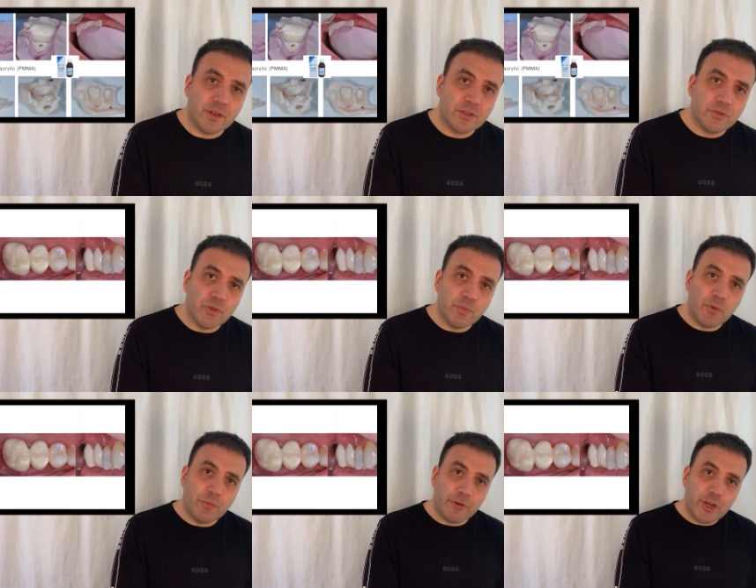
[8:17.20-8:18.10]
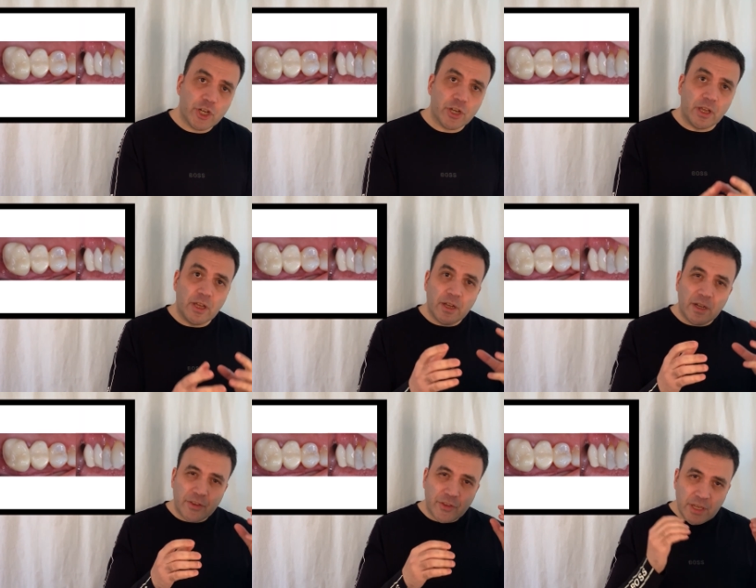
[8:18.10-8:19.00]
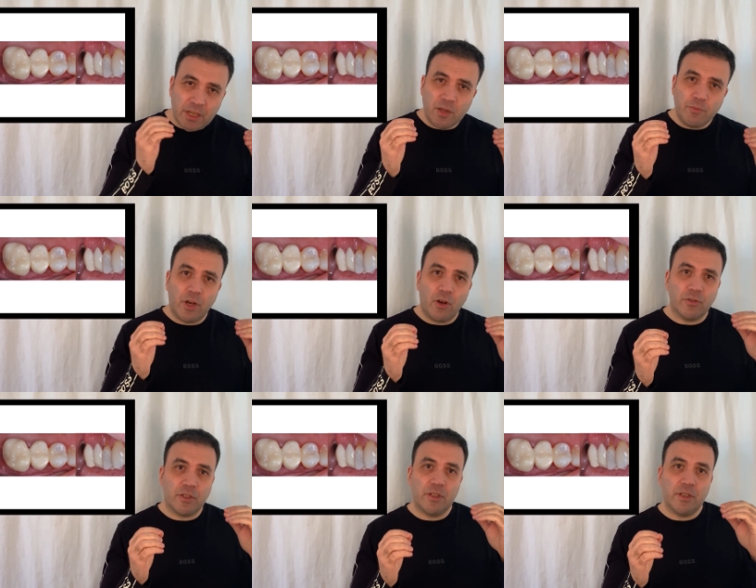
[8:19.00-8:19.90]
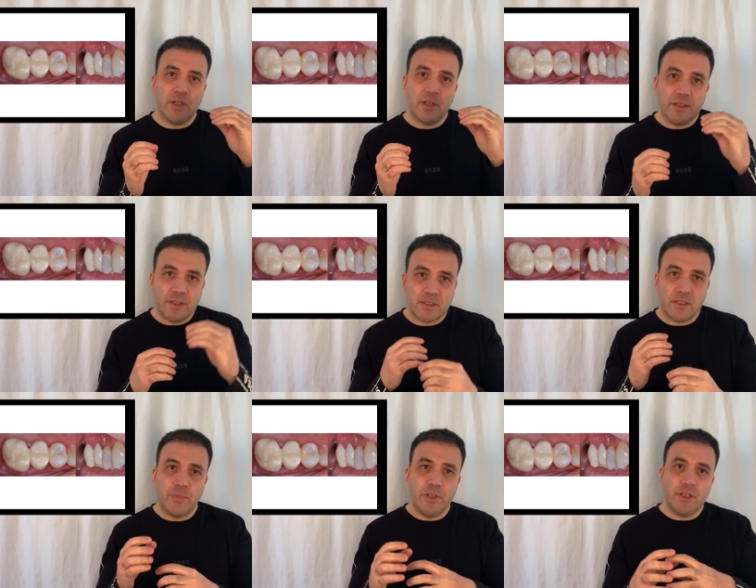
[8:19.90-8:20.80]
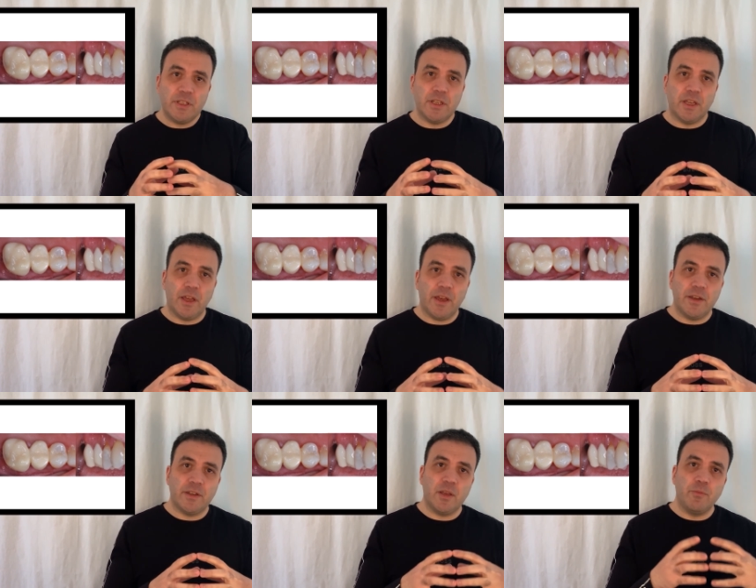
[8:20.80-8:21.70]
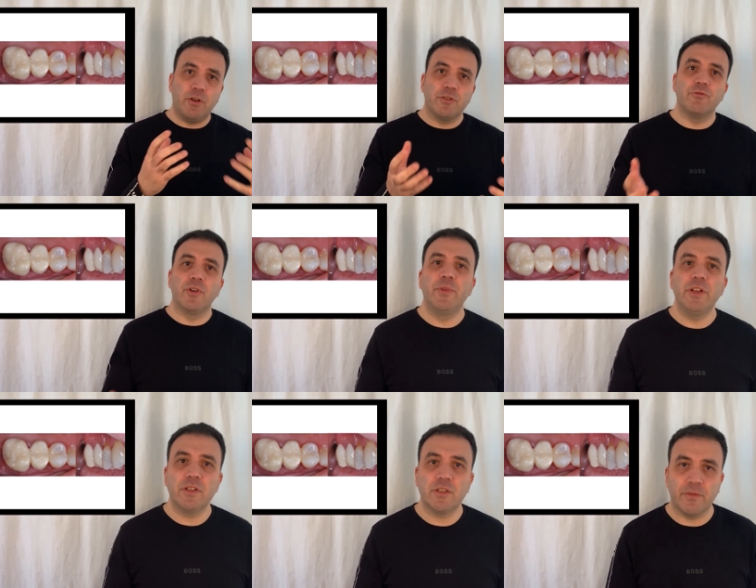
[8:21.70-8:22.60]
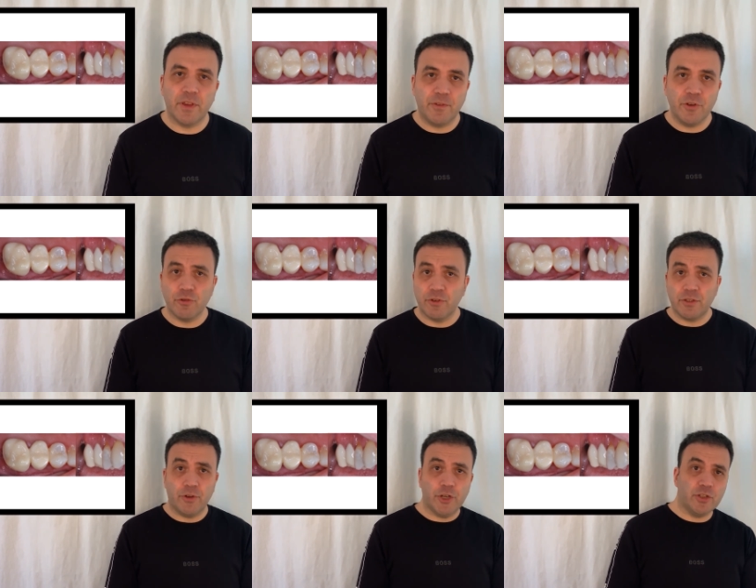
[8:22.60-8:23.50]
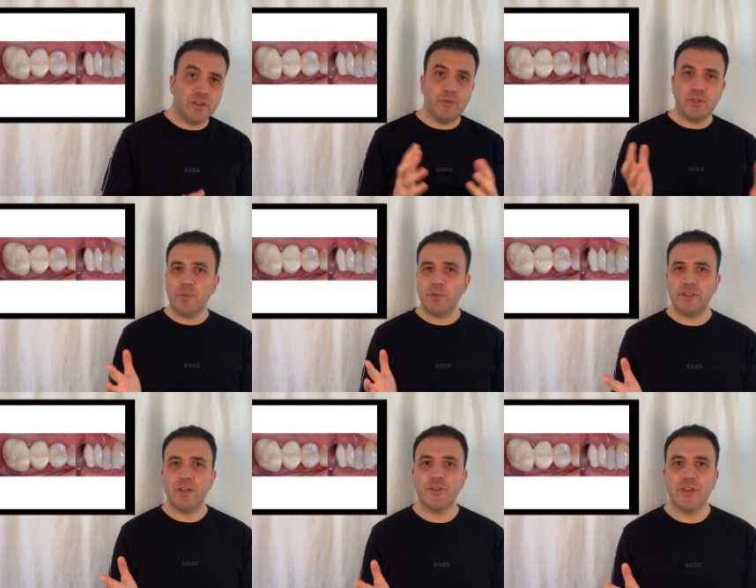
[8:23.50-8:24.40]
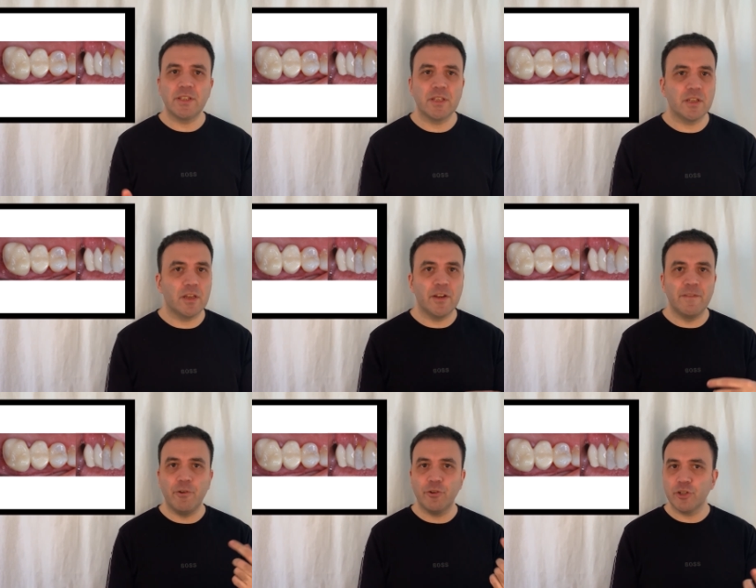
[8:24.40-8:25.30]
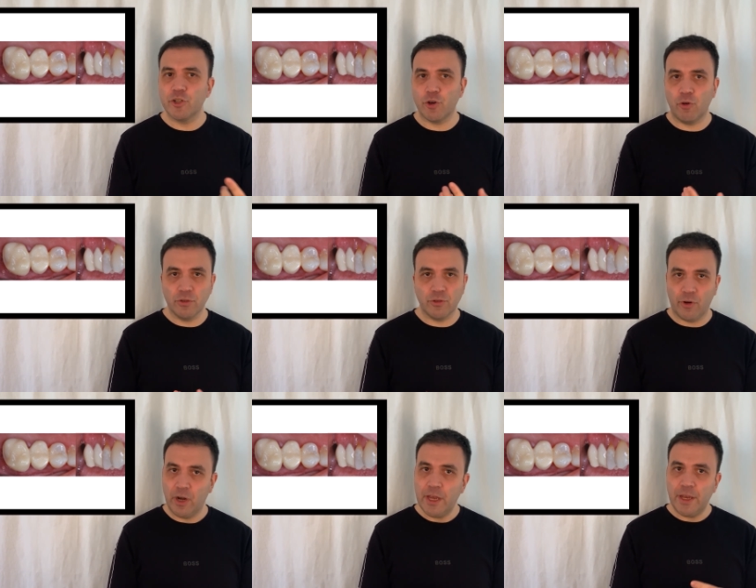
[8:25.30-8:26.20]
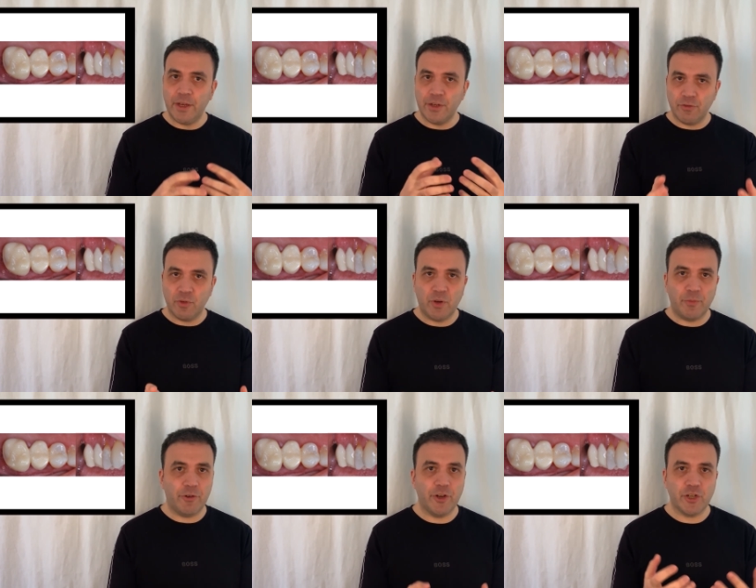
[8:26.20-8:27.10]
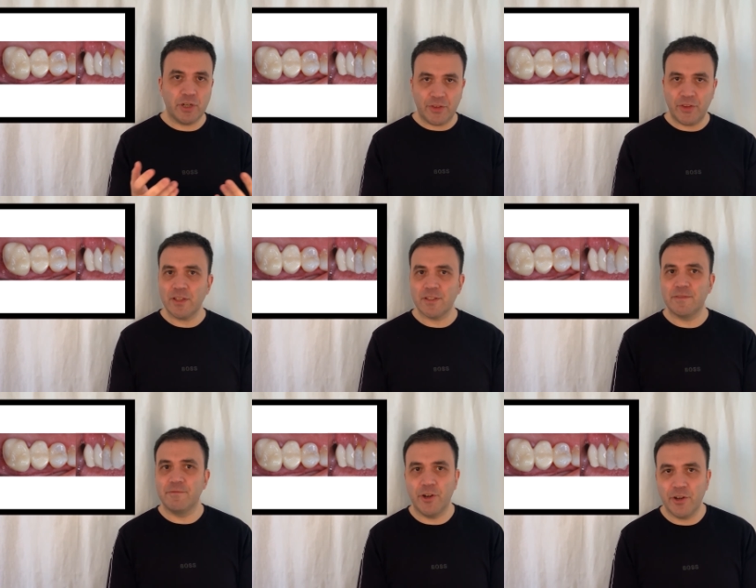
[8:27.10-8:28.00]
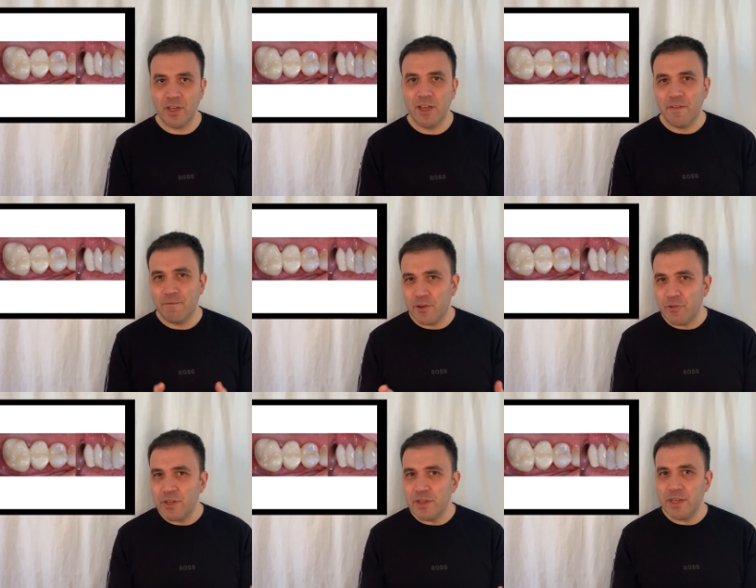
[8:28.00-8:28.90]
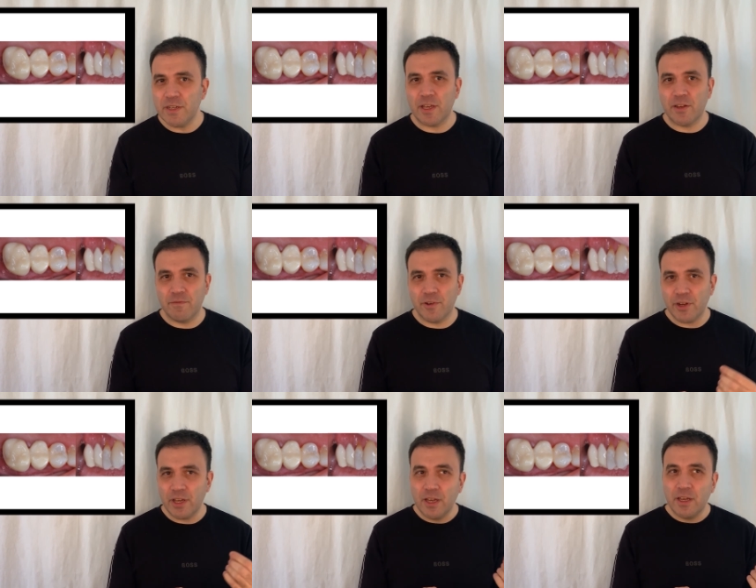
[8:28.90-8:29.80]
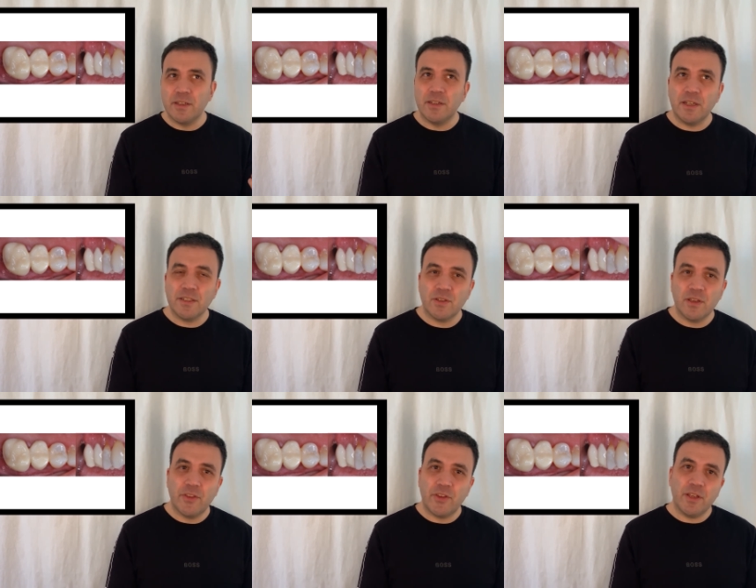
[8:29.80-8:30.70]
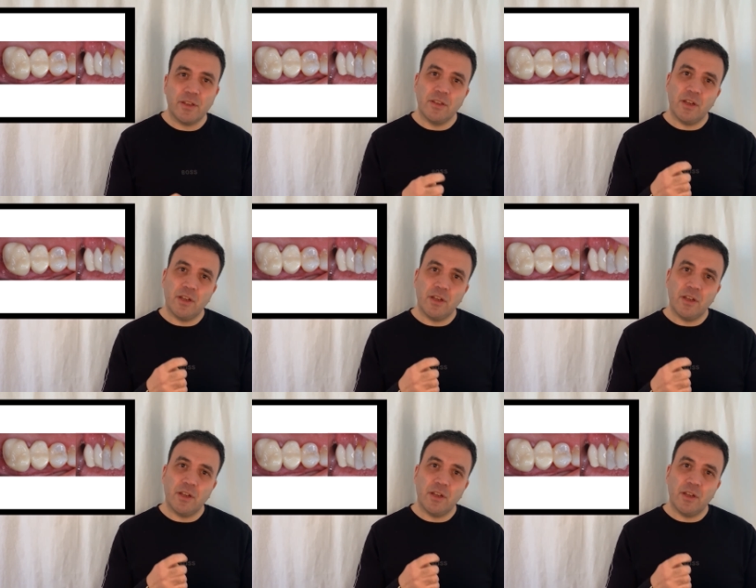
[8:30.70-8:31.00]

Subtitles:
tooth preparation, thinking about the stability and about durability of the future restorations. For example, such things as an inverted shoulder in tooth preparation. I think it's very, very neat and very nice thing